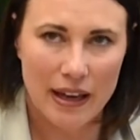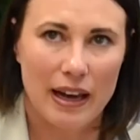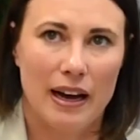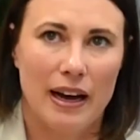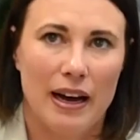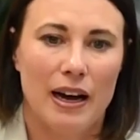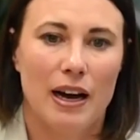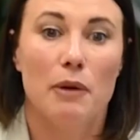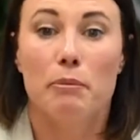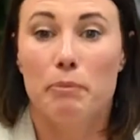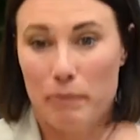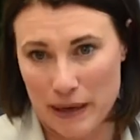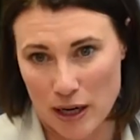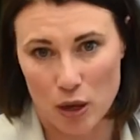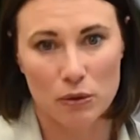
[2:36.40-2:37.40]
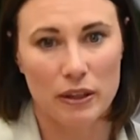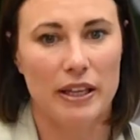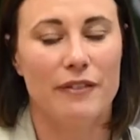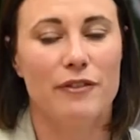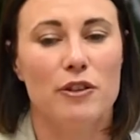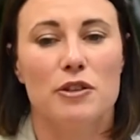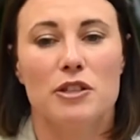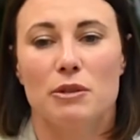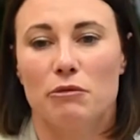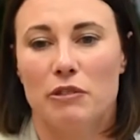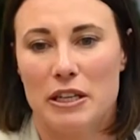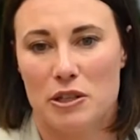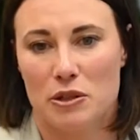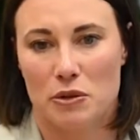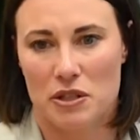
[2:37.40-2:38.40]
but I'll give you some
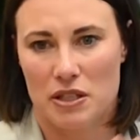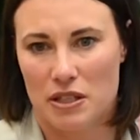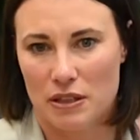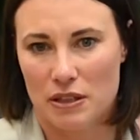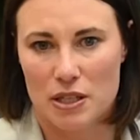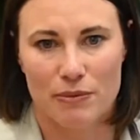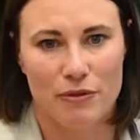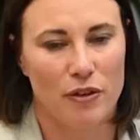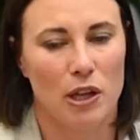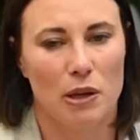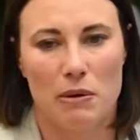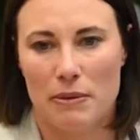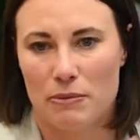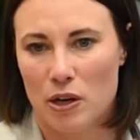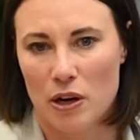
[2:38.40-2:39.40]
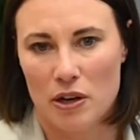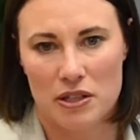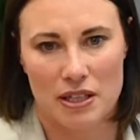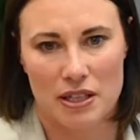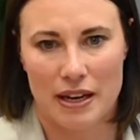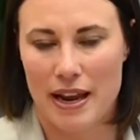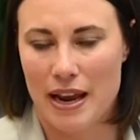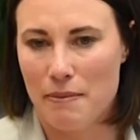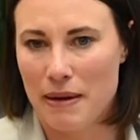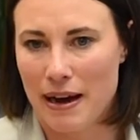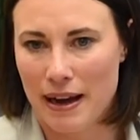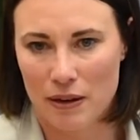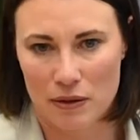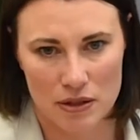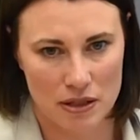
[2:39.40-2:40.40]
resources and some follow-up notes and
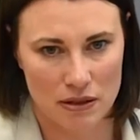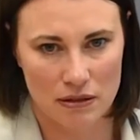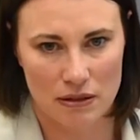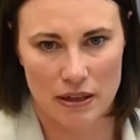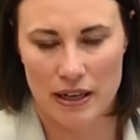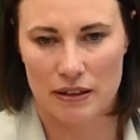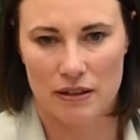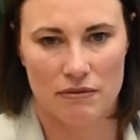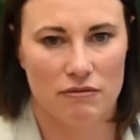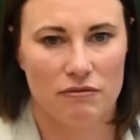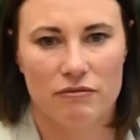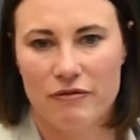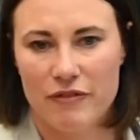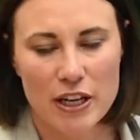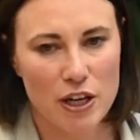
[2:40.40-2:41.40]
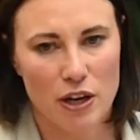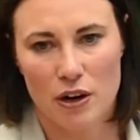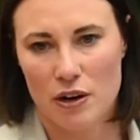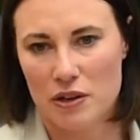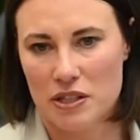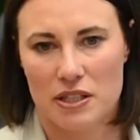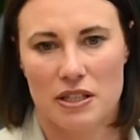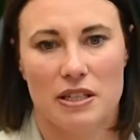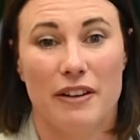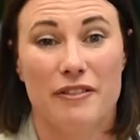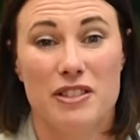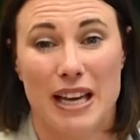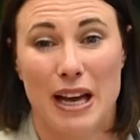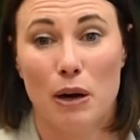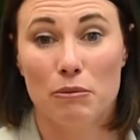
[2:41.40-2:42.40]
emails and videos and stuff
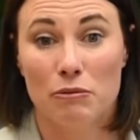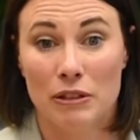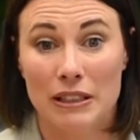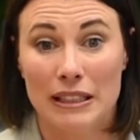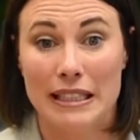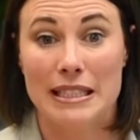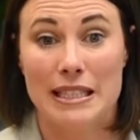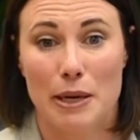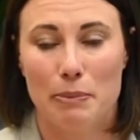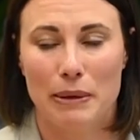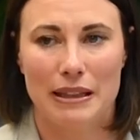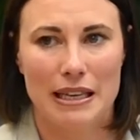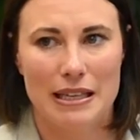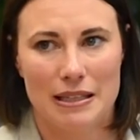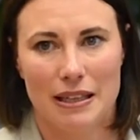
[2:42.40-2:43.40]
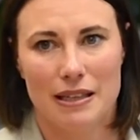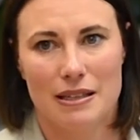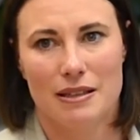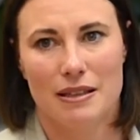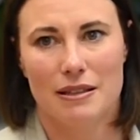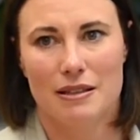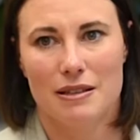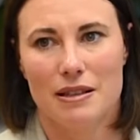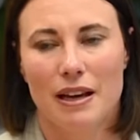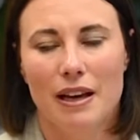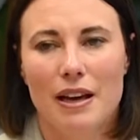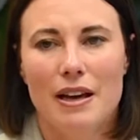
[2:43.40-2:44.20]
to help really deepen these lessons.